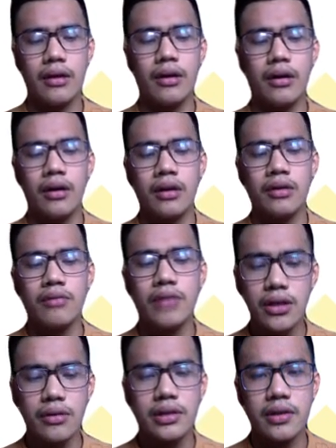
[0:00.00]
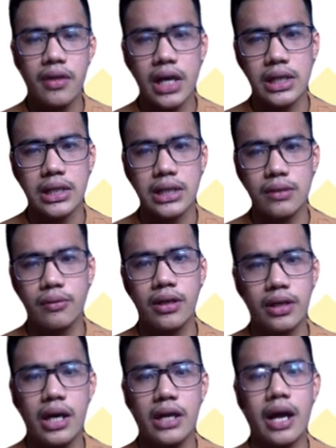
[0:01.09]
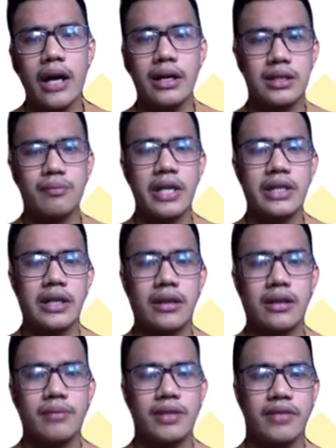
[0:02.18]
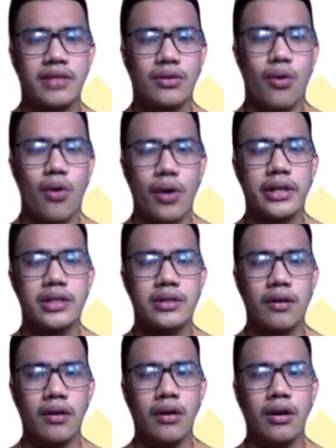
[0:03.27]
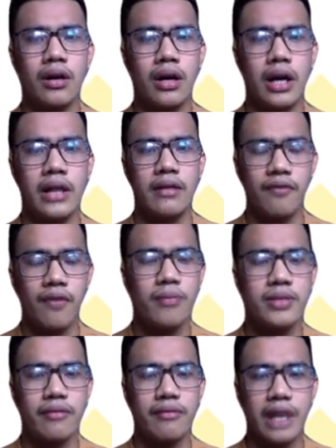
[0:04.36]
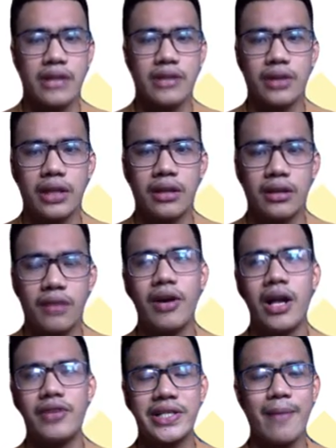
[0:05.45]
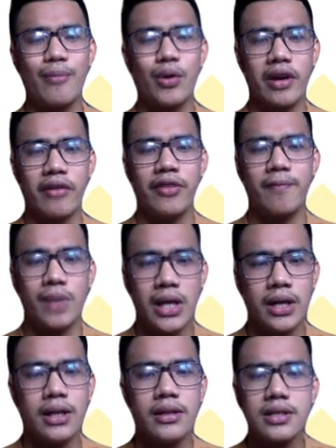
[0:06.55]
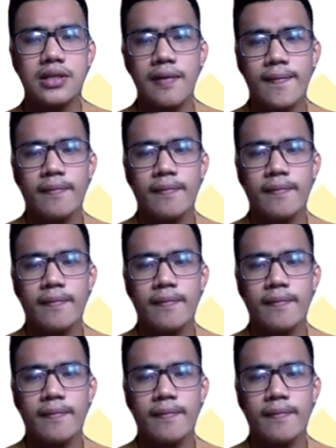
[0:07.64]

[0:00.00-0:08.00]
we use this when our data are expressed in terms of scores or in forms of ratio and interval. For example, we have the means.